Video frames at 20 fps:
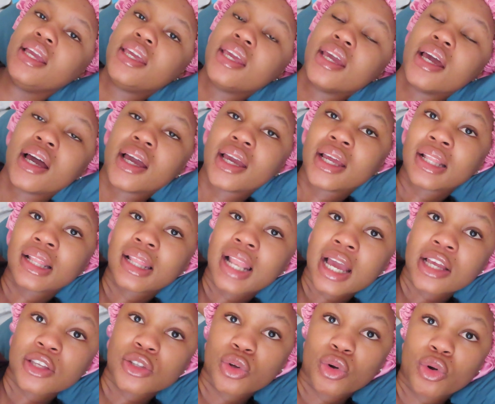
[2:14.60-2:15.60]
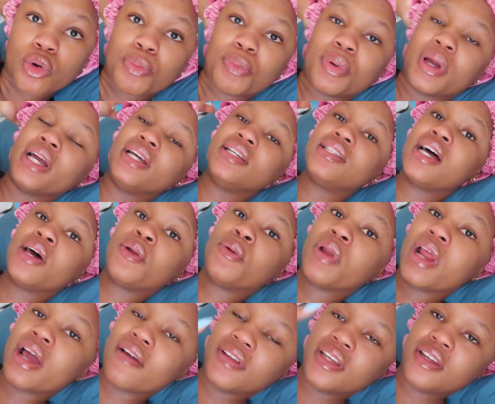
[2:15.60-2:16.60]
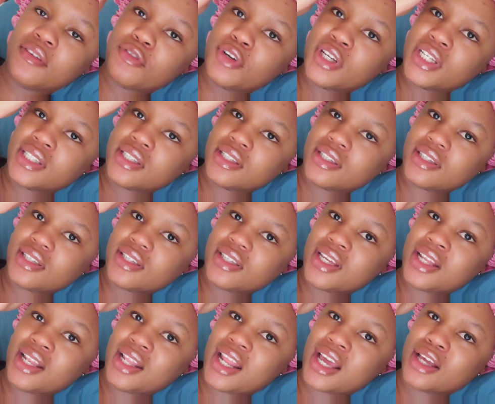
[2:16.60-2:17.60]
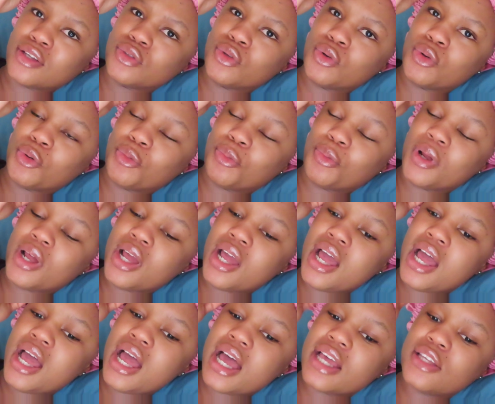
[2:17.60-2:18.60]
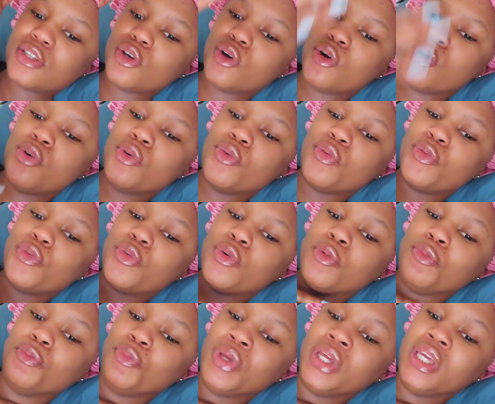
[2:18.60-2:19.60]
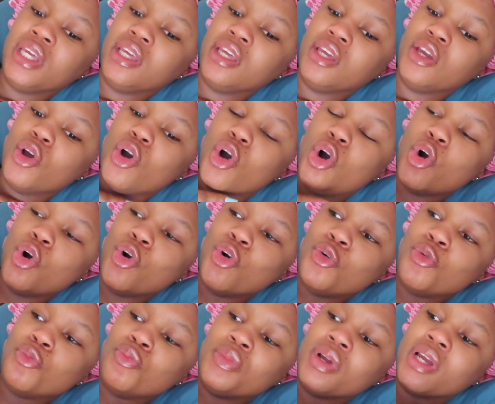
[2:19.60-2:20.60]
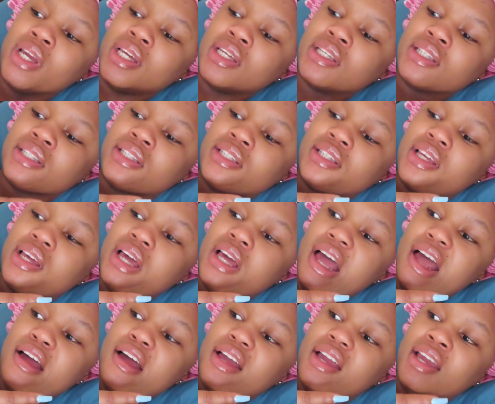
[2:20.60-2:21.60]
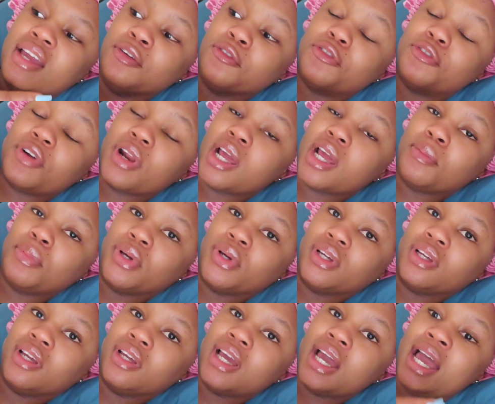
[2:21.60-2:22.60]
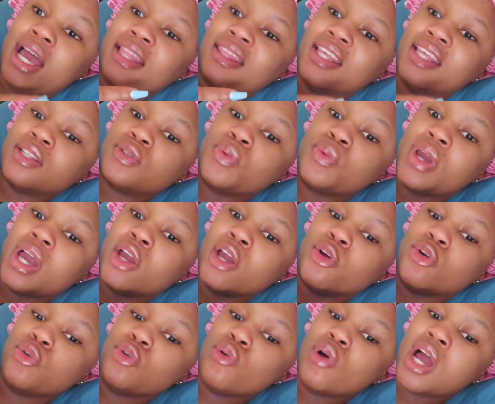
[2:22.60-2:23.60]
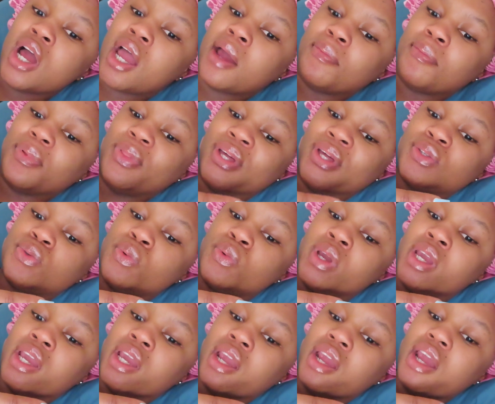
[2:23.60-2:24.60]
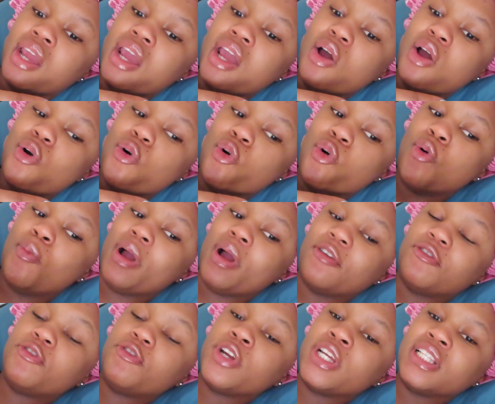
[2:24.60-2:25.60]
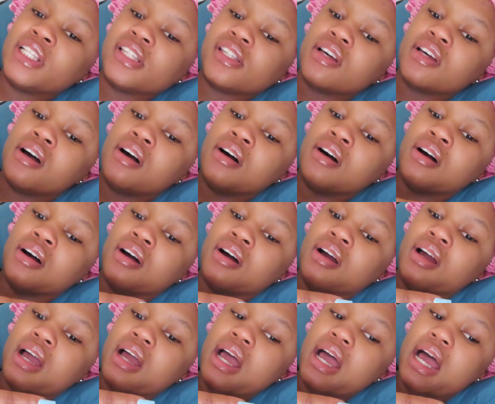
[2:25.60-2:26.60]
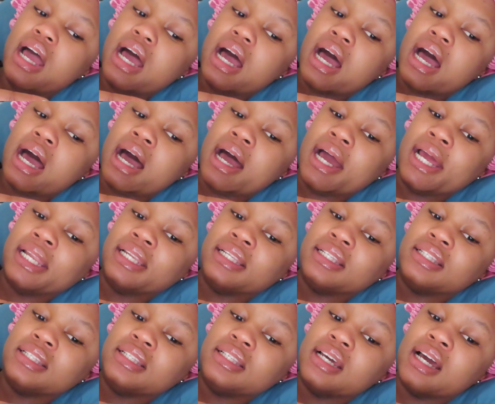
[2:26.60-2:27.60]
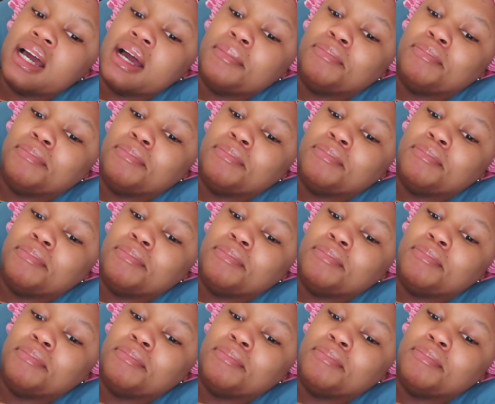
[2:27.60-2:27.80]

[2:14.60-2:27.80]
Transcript: here in Klerksdorp, guys, I don't have any friends in Klerksdorp. So for me, home is in Freiburg, and that's where I grew up, that's where all my friends are. And